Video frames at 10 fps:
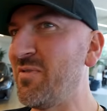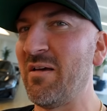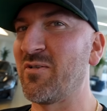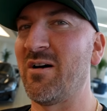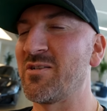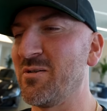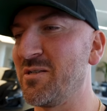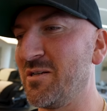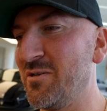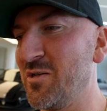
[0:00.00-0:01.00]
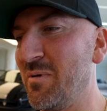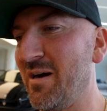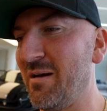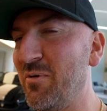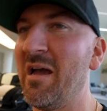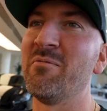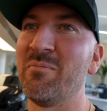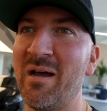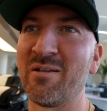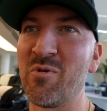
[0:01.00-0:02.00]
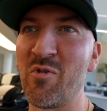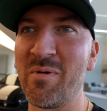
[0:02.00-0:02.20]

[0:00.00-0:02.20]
sure they have Costco's here in Dubai, but we have them back in North